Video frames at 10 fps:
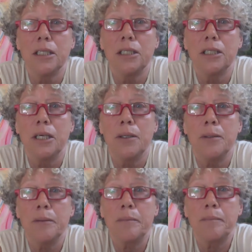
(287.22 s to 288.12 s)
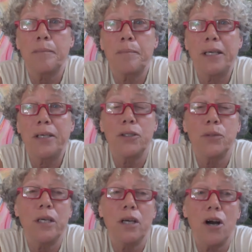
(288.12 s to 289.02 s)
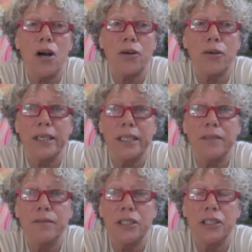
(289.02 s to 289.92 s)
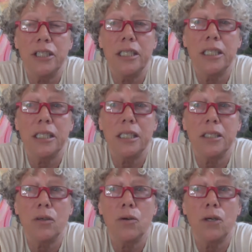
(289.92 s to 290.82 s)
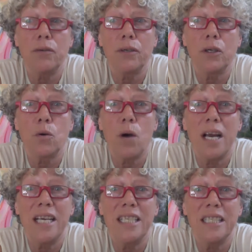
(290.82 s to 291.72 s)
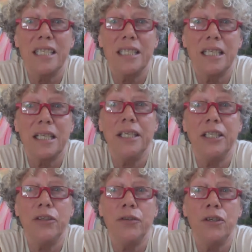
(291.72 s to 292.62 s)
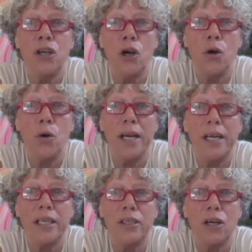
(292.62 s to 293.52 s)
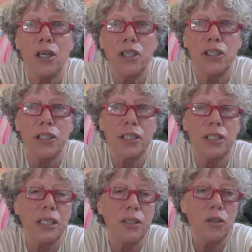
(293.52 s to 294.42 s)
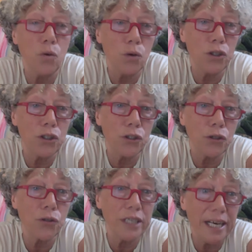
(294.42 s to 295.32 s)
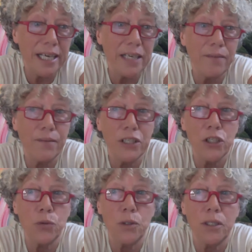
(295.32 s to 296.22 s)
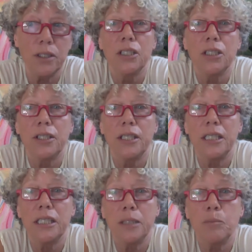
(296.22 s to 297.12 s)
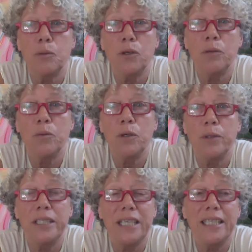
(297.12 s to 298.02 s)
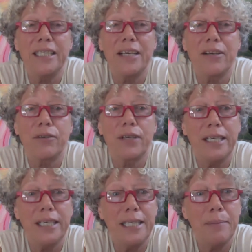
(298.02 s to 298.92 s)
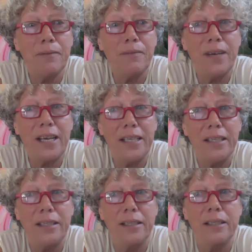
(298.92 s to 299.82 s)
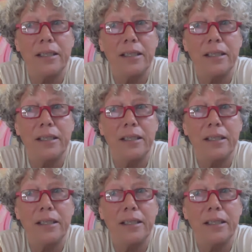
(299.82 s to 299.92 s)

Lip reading: So, because we are creative geniuses, all it requires is that you know and acknowledge this in order to create a visual. So this is the point where we take that great leap of faith